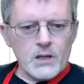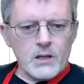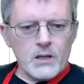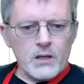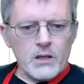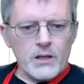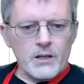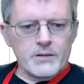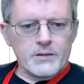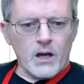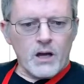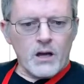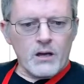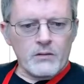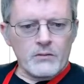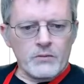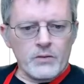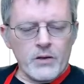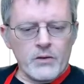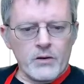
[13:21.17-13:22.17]
It's got
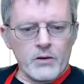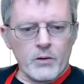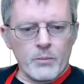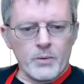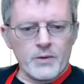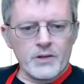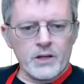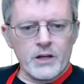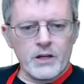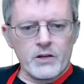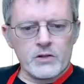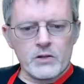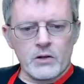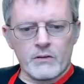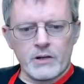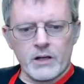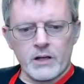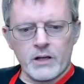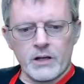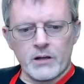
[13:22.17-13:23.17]
free throw percentage over
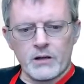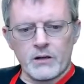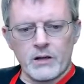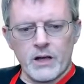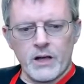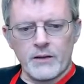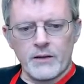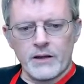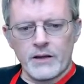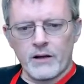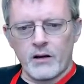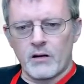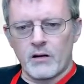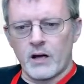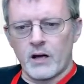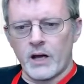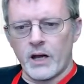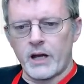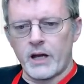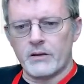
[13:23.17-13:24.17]
here, and then our
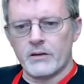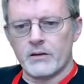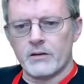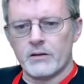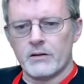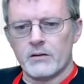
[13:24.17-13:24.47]
height